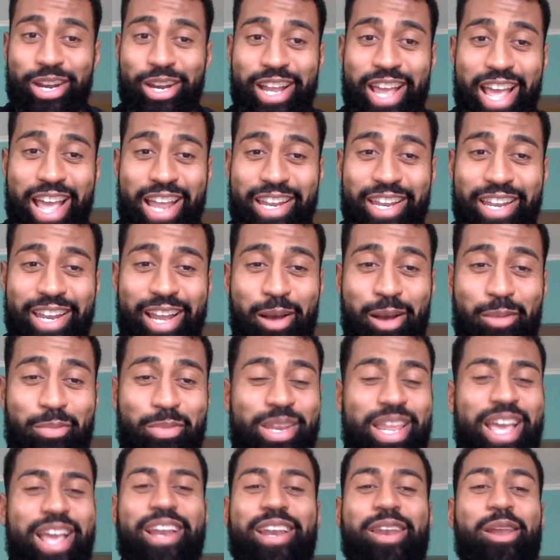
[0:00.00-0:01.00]
it ended up. But
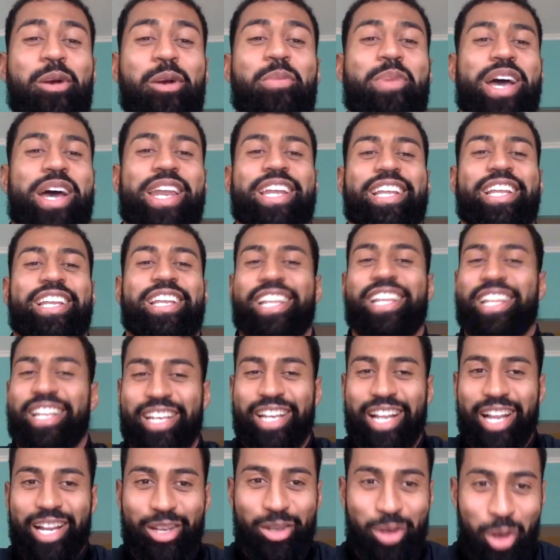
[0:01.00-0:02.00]
then nobody
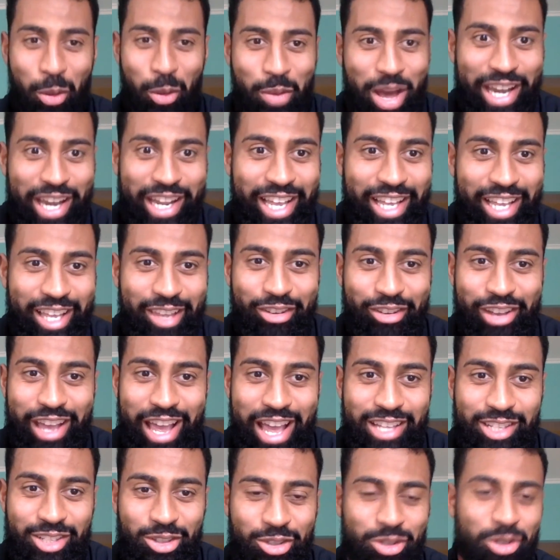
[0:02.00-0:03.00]
can give you an
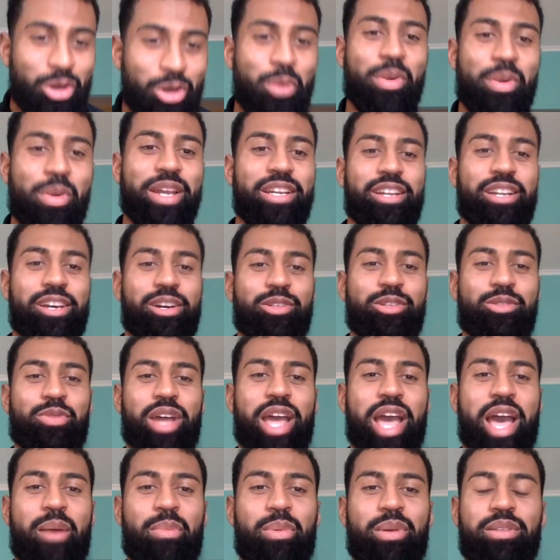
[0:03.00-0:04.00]
answer. Nobody knows what
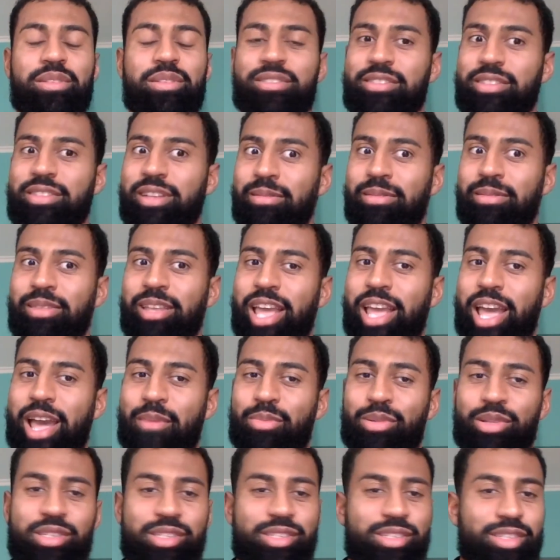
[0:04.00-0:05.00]
happened. Something
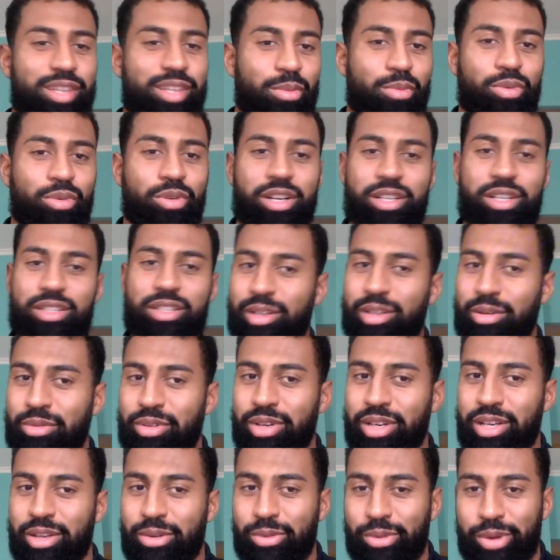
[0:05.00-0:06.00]
happened somewhere
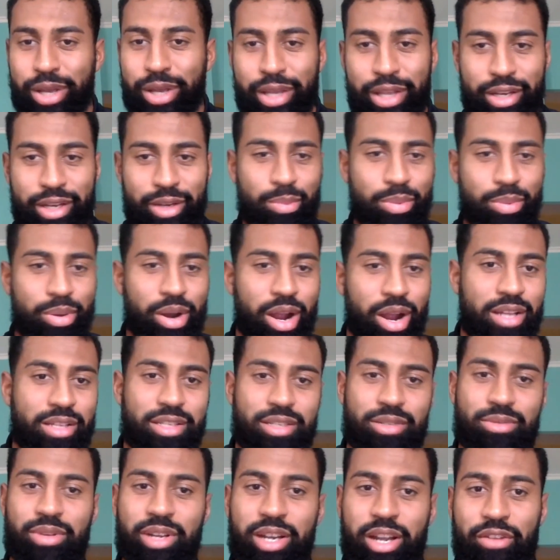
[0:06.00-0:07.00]
in the way, in the process,
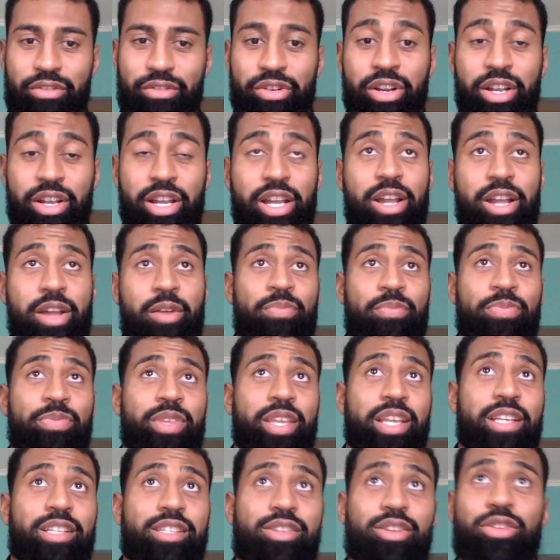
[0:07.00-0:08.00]
whatever.
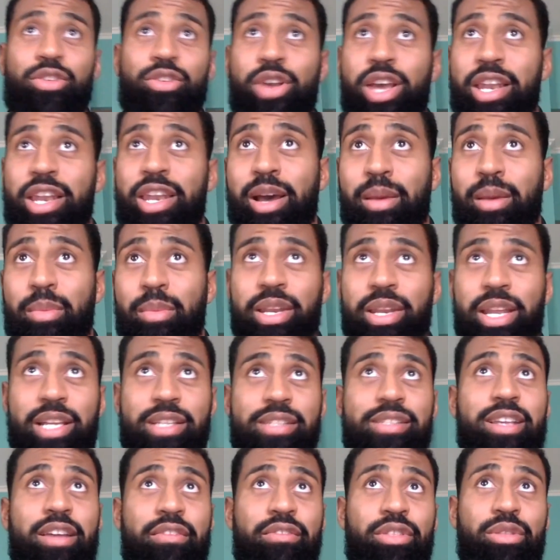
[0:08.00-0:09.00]
And so you end up in that
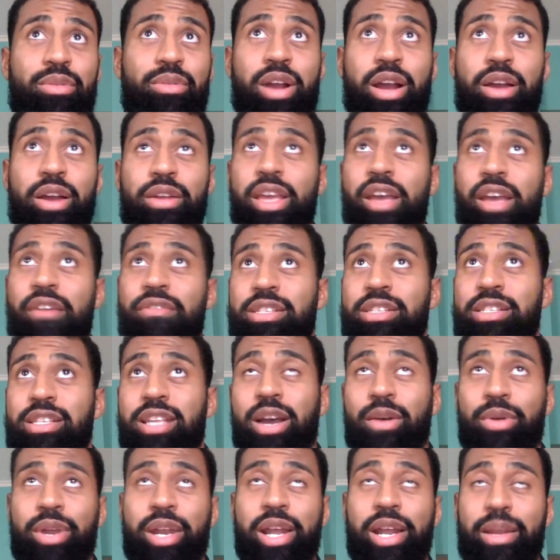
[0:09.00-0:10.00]
seventh round. You haven't
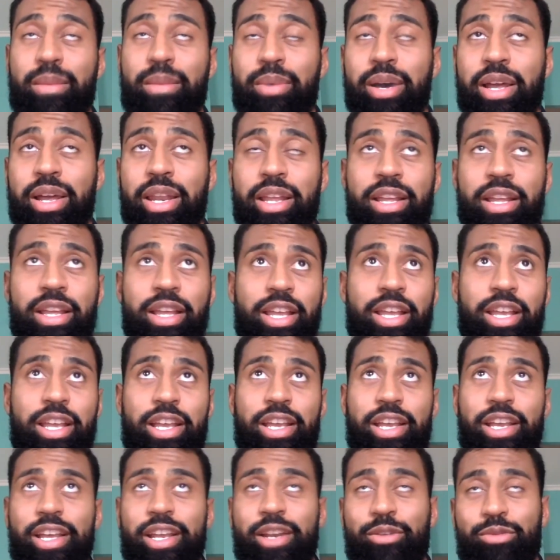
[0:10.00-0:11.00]
signed with anybody,
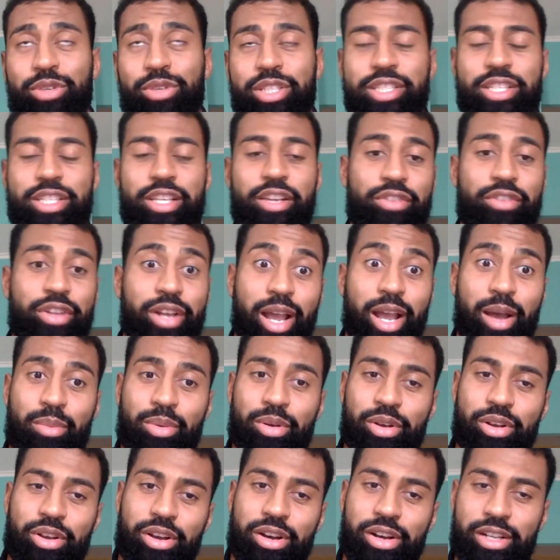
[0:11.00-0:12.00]
and received a
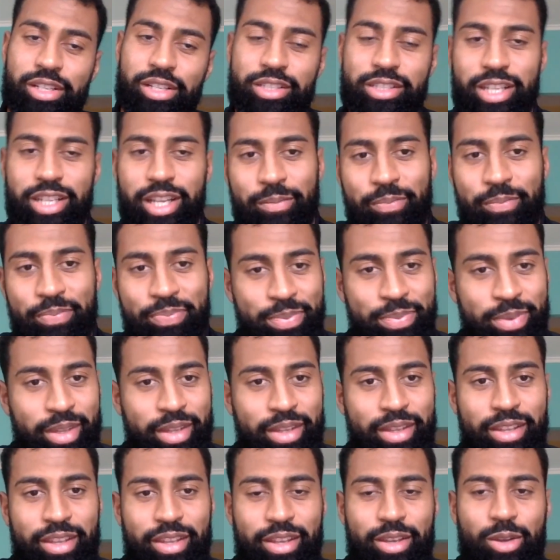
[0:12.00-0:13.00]
couple calls that
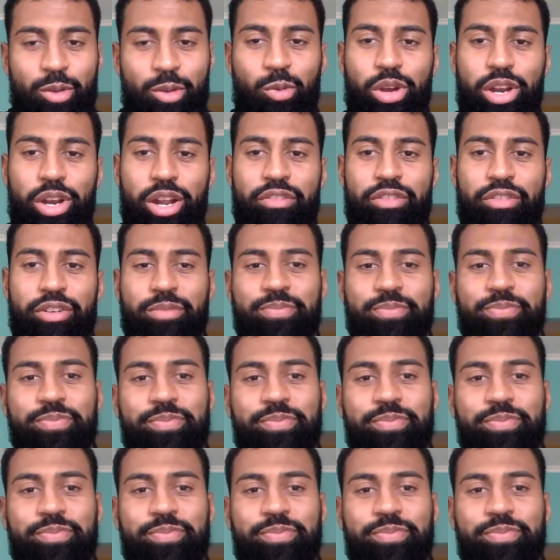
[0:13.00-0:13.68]
whatever,